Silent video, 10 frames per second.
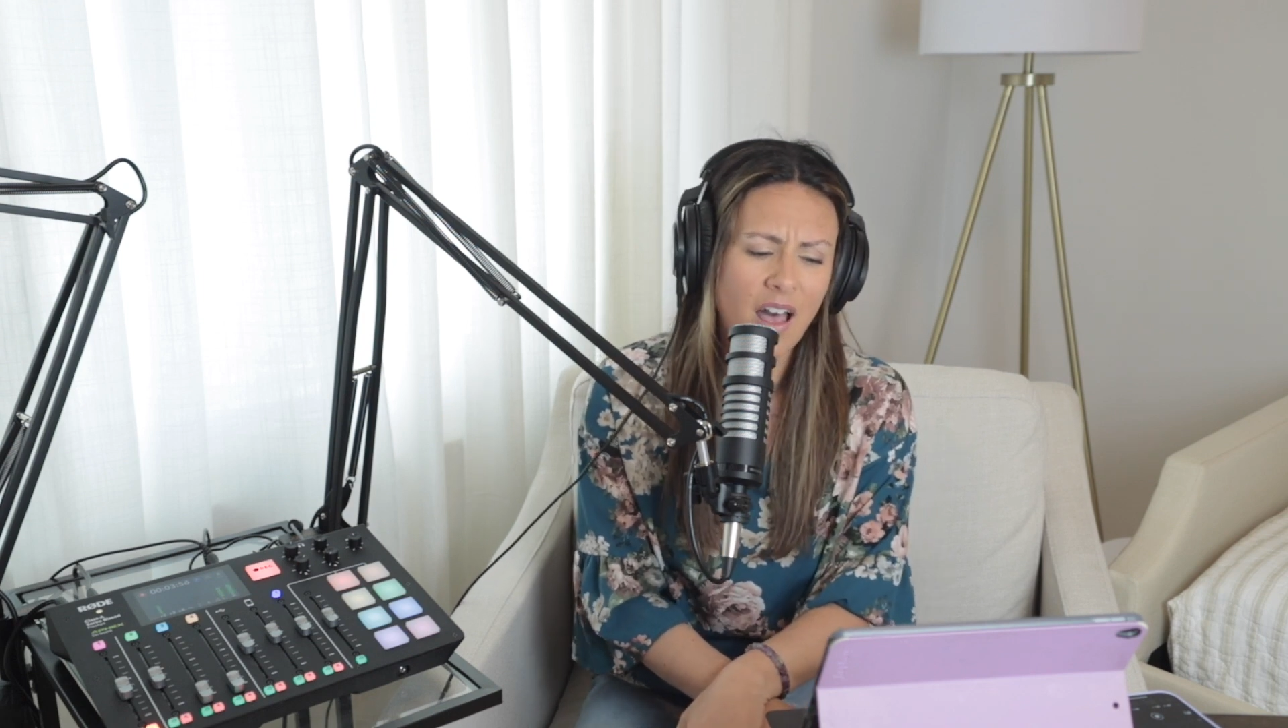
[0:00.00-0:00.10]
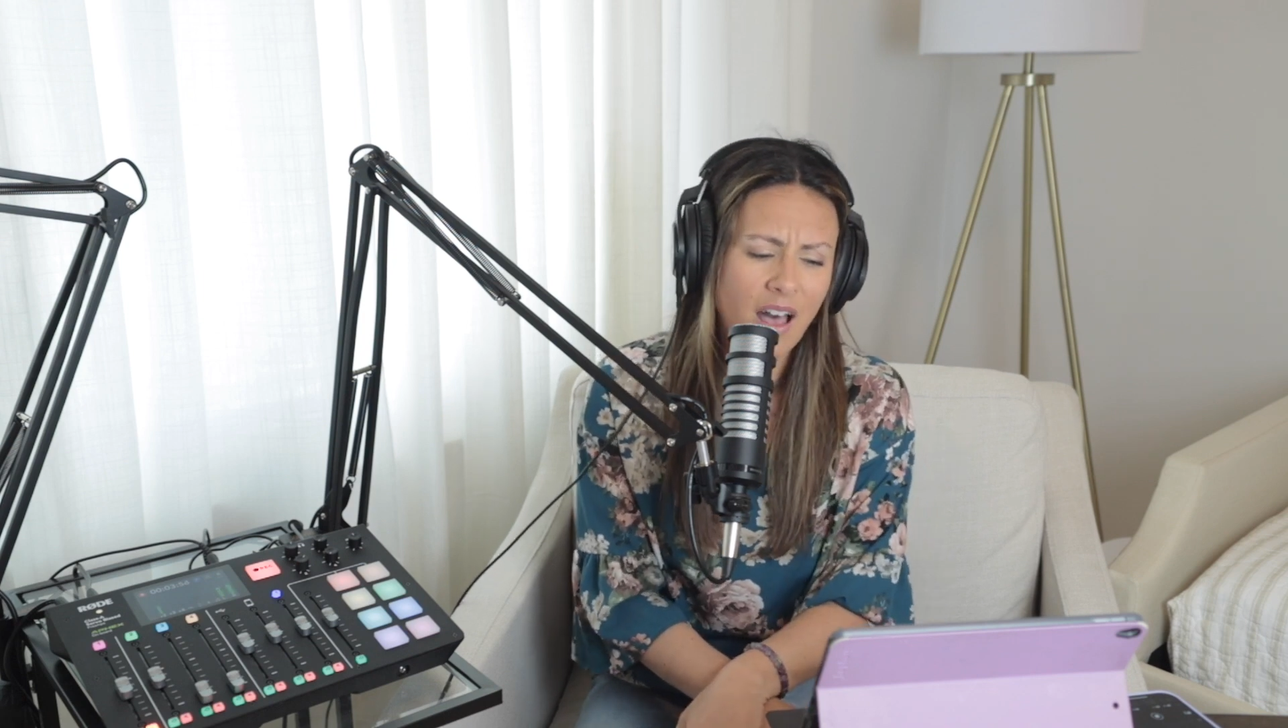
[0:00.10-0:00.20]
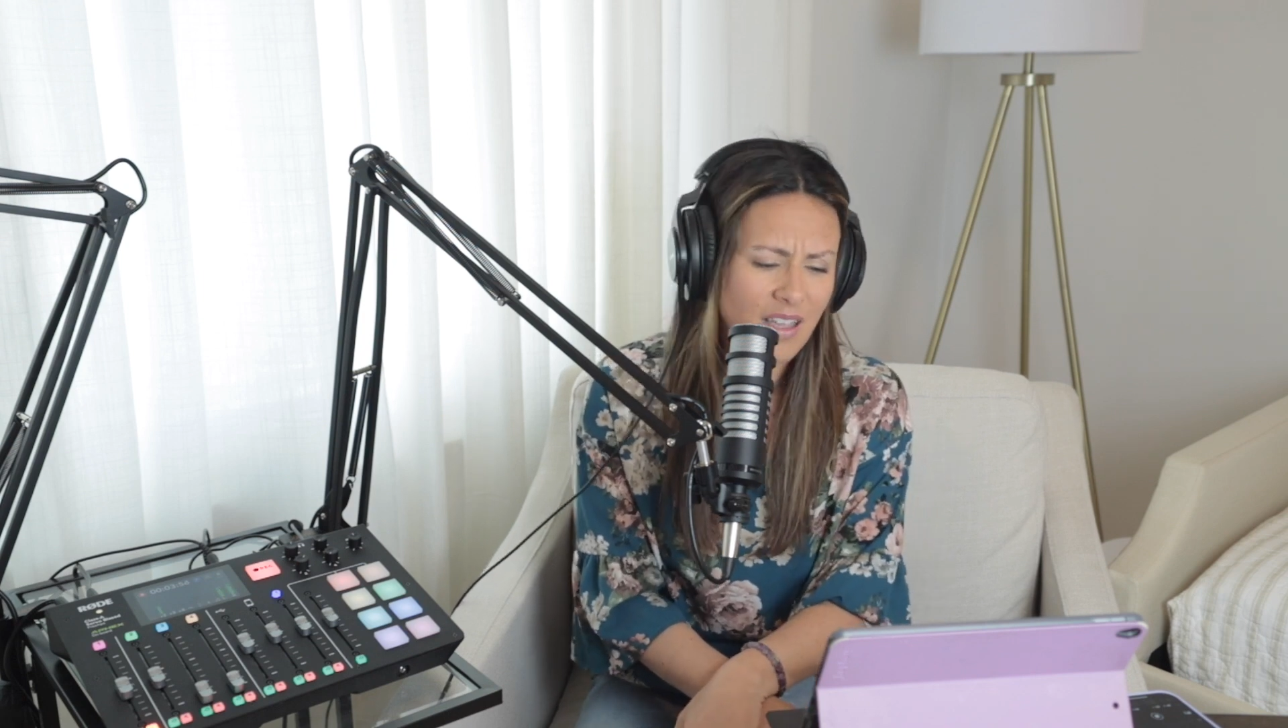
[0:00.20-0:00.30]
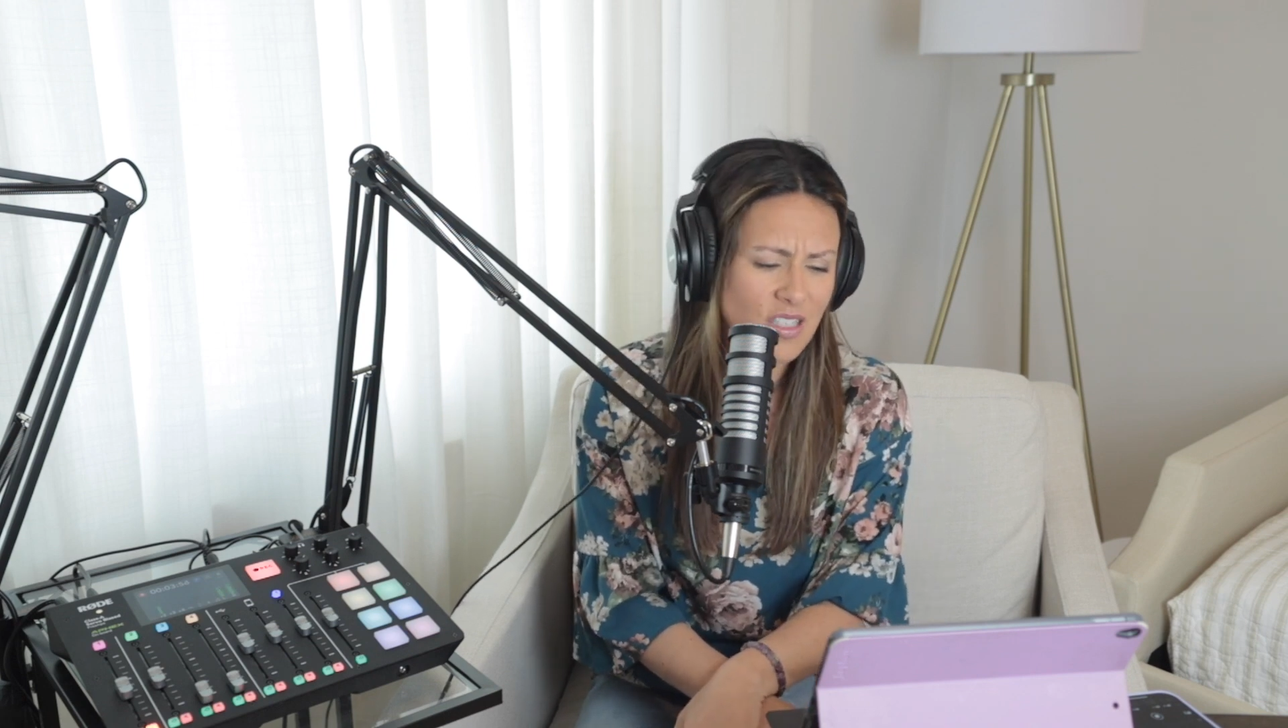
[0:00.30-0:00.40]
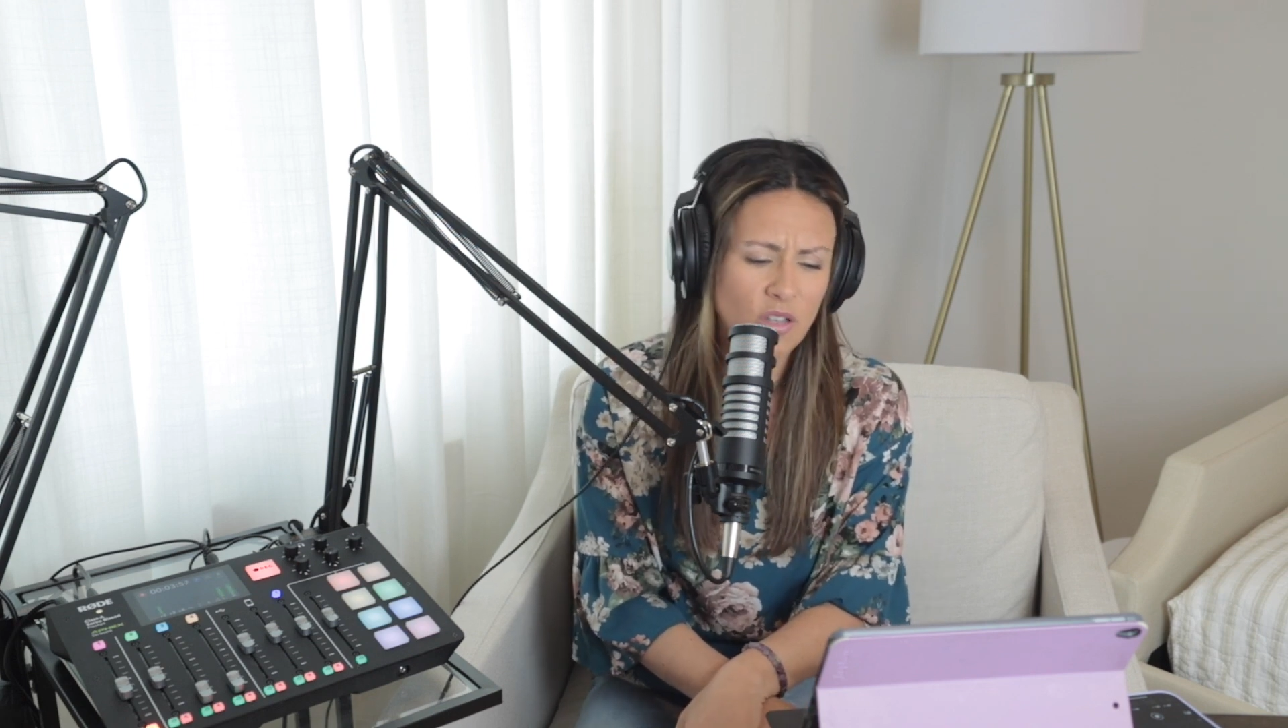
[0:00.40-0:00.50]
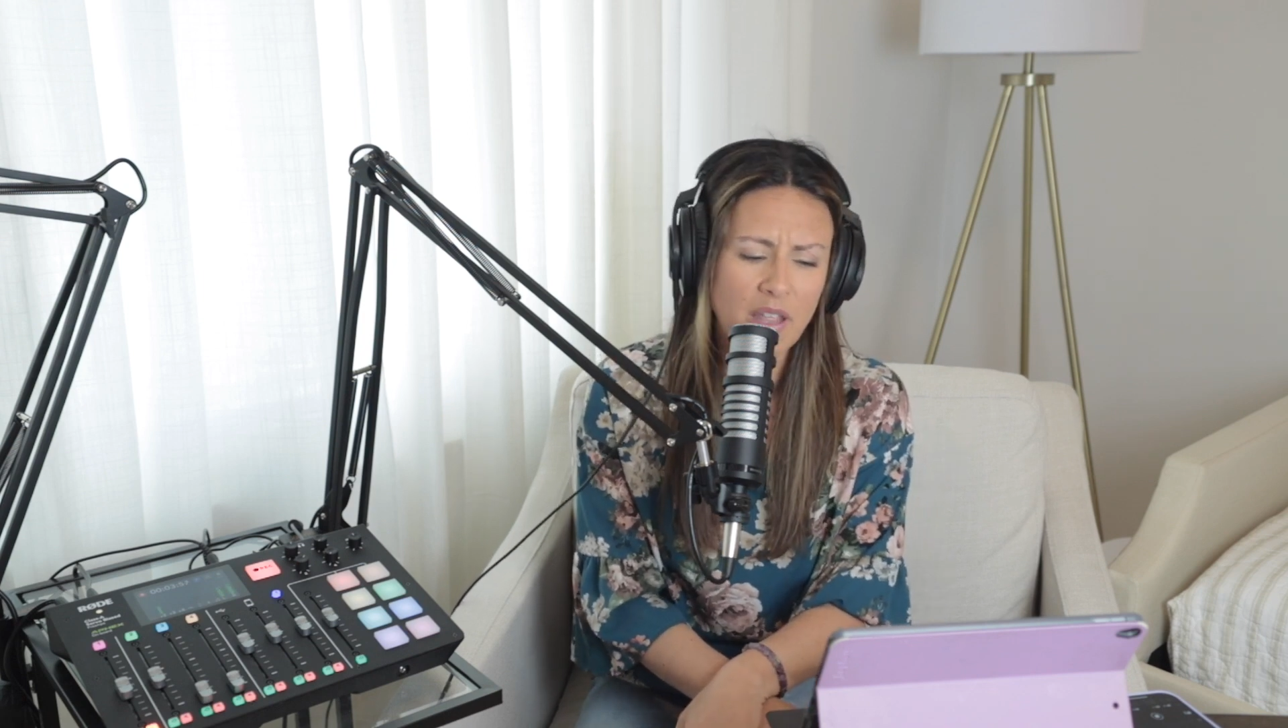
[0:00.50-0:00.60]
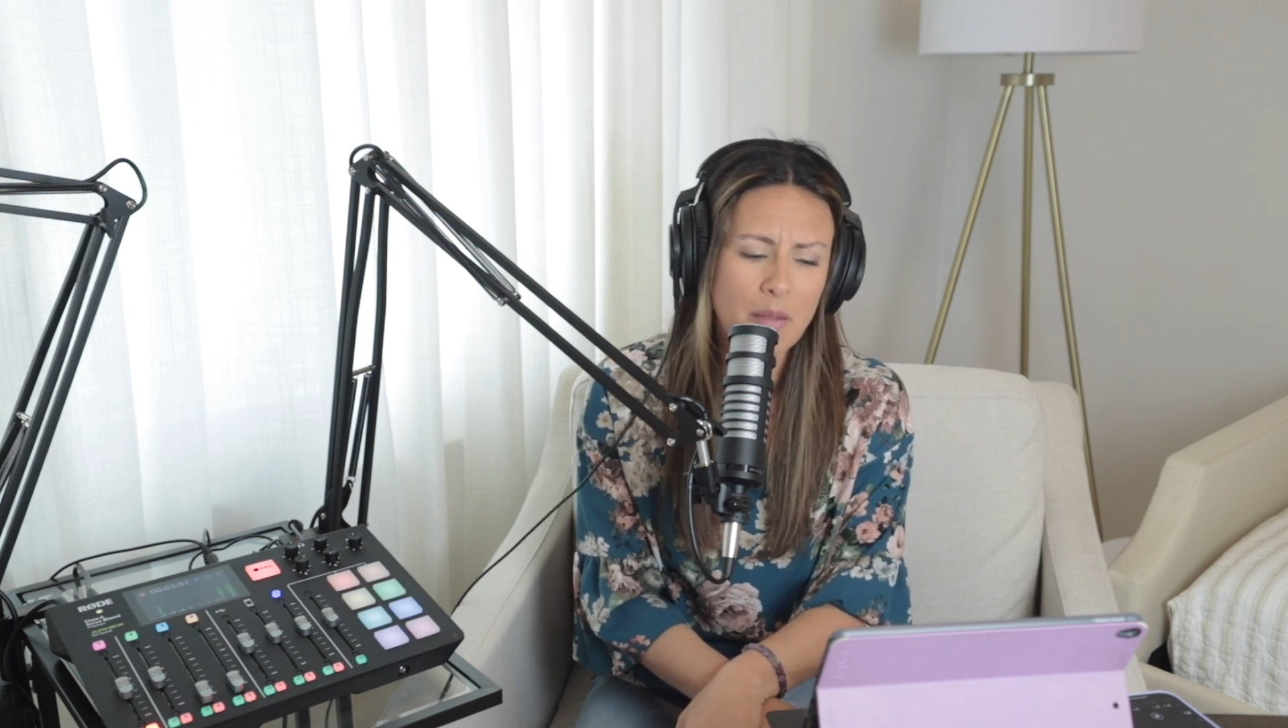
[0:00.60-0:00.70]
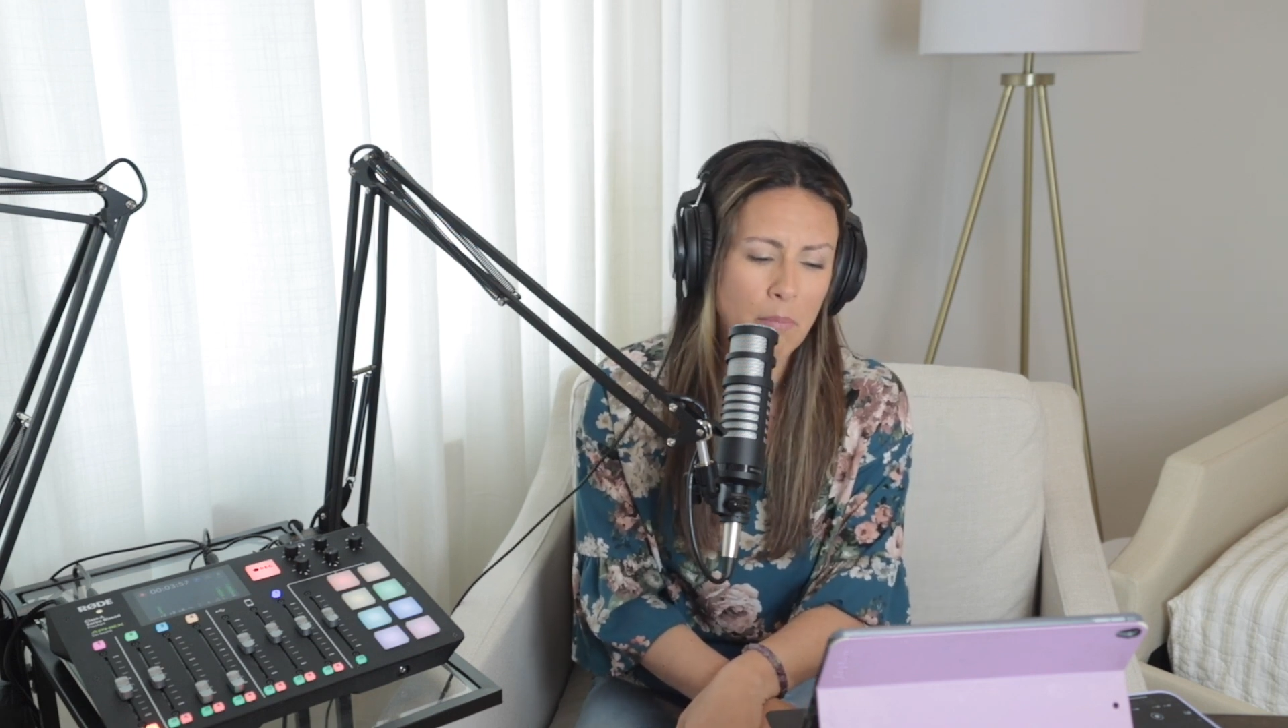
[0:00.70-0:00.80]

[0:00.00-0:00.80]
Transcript: the hustle